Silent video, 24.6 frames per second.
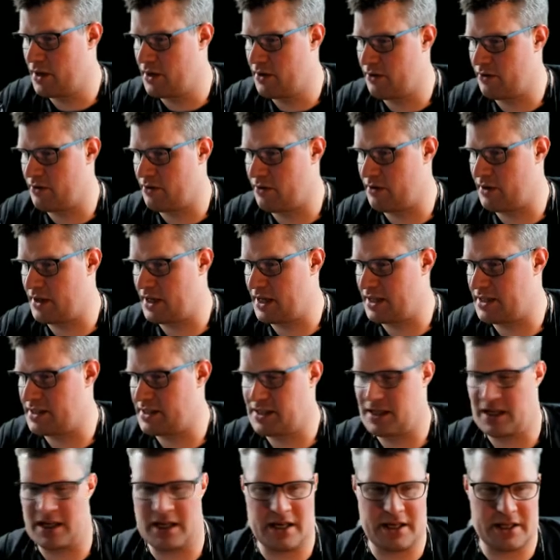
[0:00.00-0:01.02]
So this
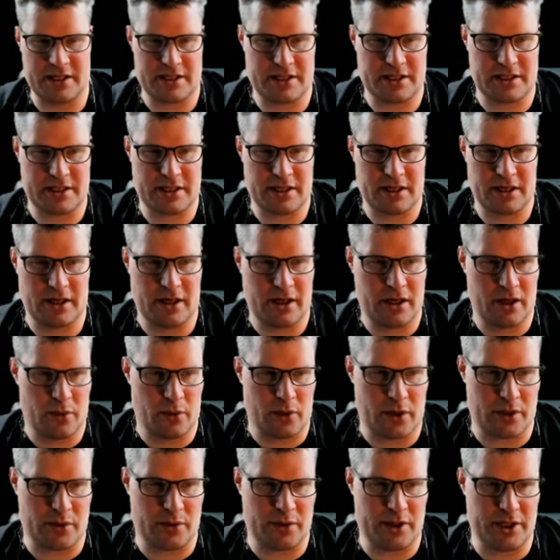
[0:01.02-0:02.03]
is
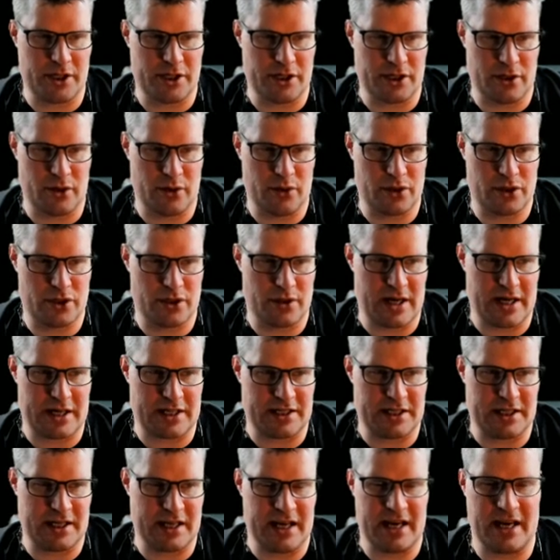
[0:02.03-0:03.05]
what we do to
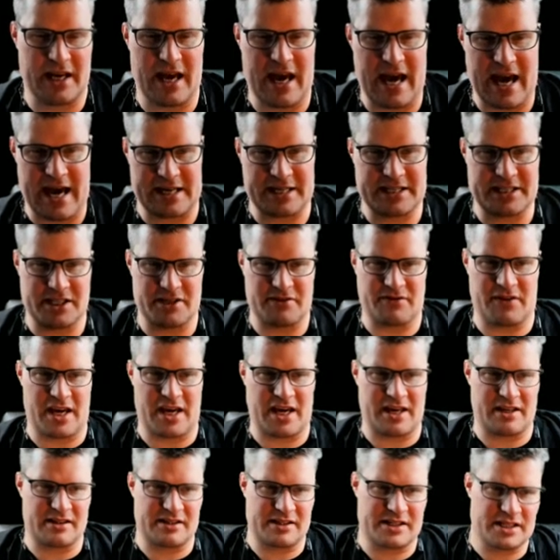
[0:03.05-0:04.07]
actually
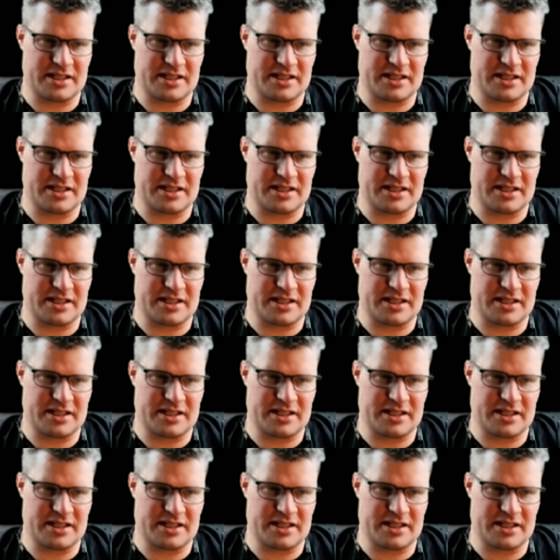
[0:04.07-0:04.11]
activate